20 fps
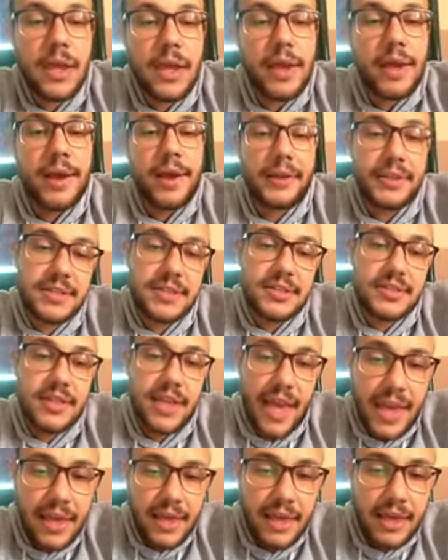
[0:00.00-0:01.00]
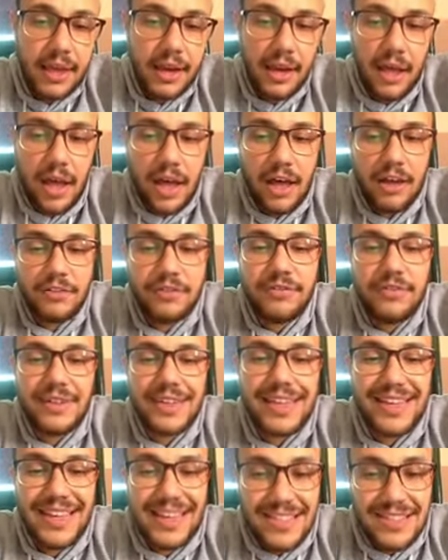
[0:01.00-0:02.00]
It is the angle of
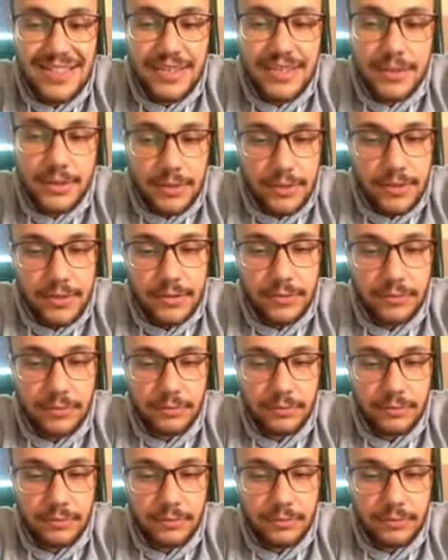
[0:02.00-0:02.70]
incidence.